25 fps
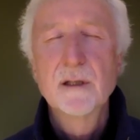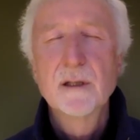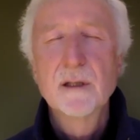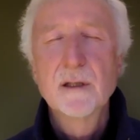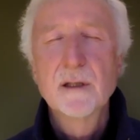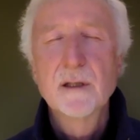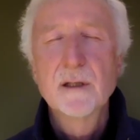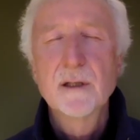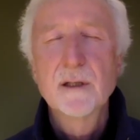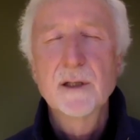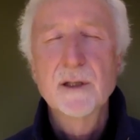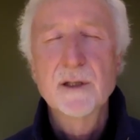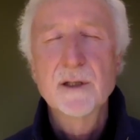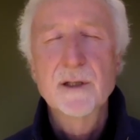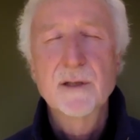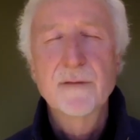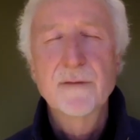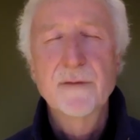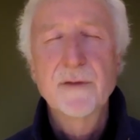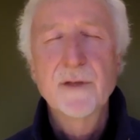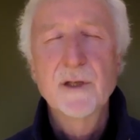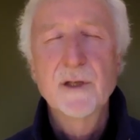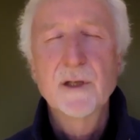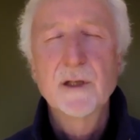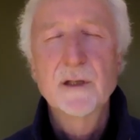Does it
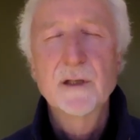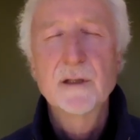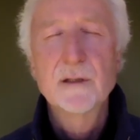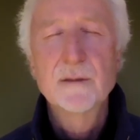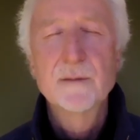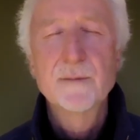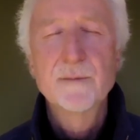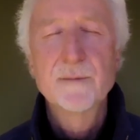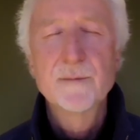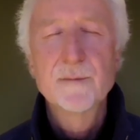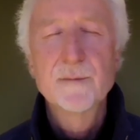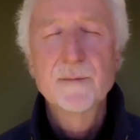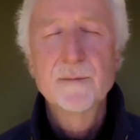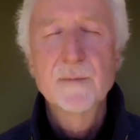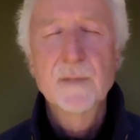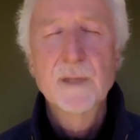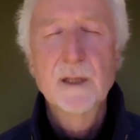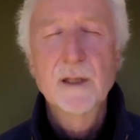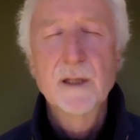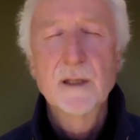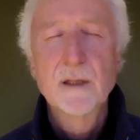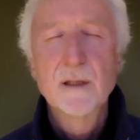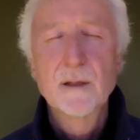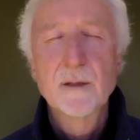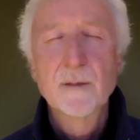feel
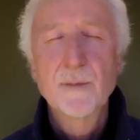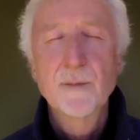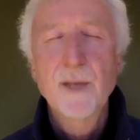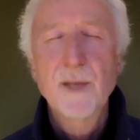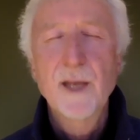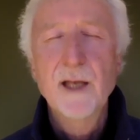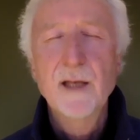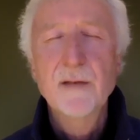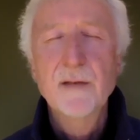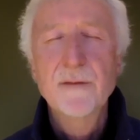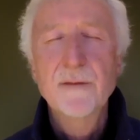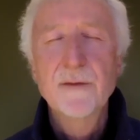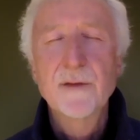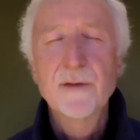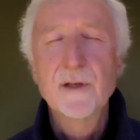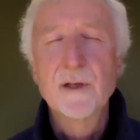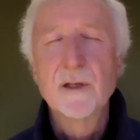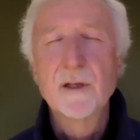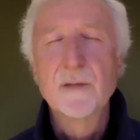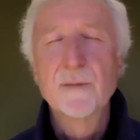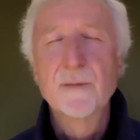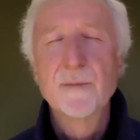painful?